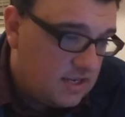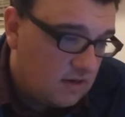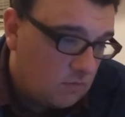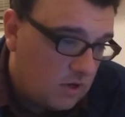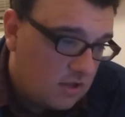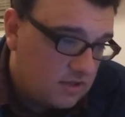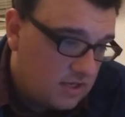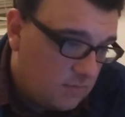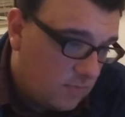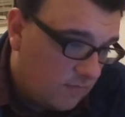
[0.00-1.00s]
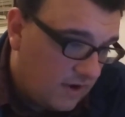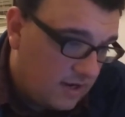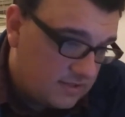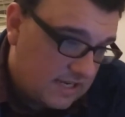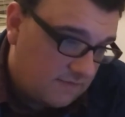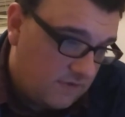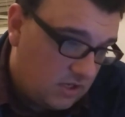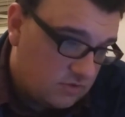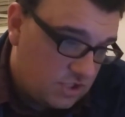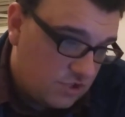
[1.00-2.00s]
and while they didn't provide exact
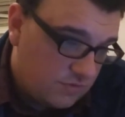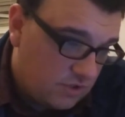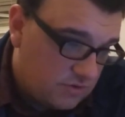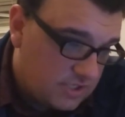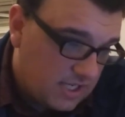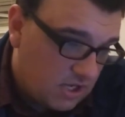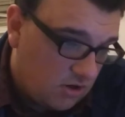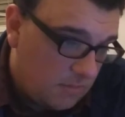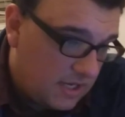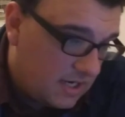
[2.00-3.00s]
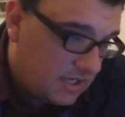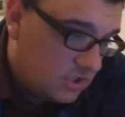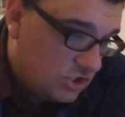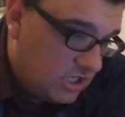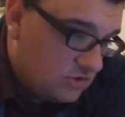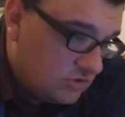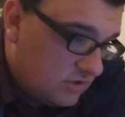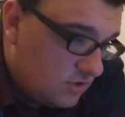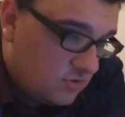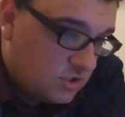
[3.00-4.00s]
figures, district leaders say they aren't making any changes to the
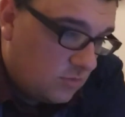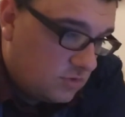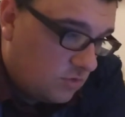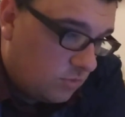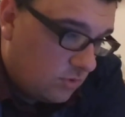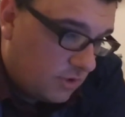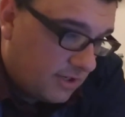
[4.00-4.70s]
digital summer school program.